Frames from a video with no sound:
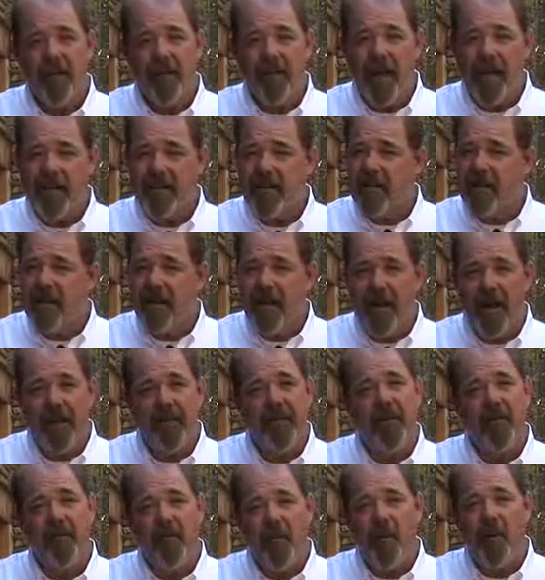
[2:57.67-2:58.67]
That's
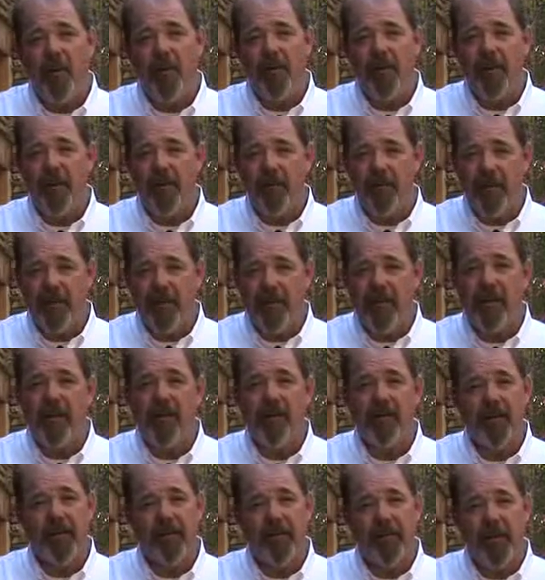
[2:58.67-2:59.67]
nothing more than the
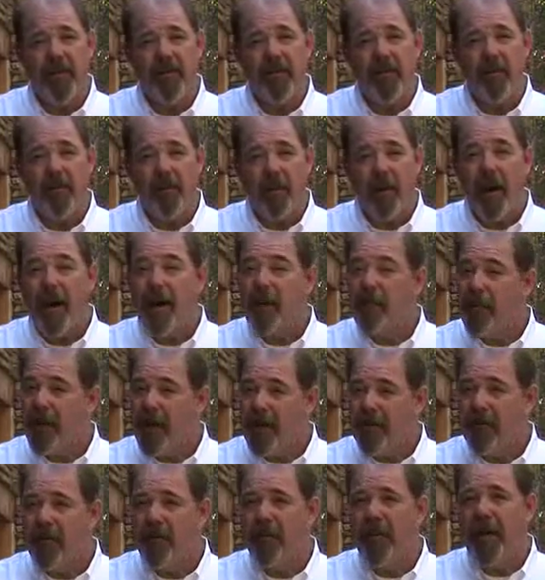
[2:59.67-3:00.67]
results of using Brock
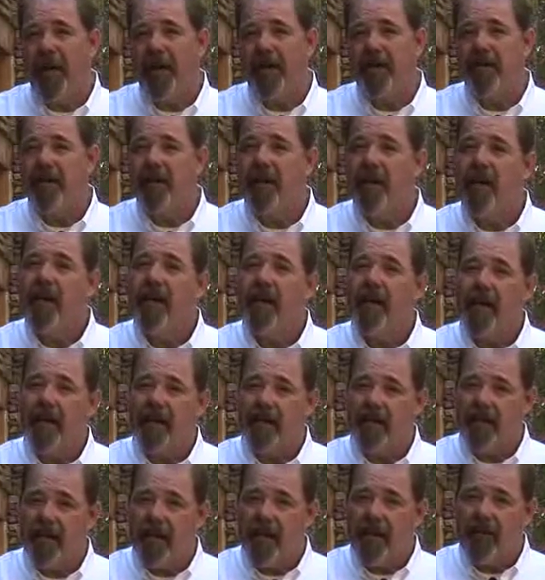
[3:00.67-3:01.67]
PaverBase
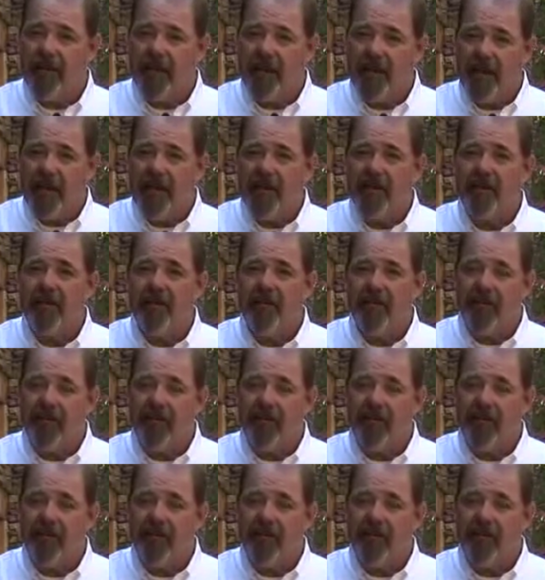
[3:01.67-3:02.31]
instead of additional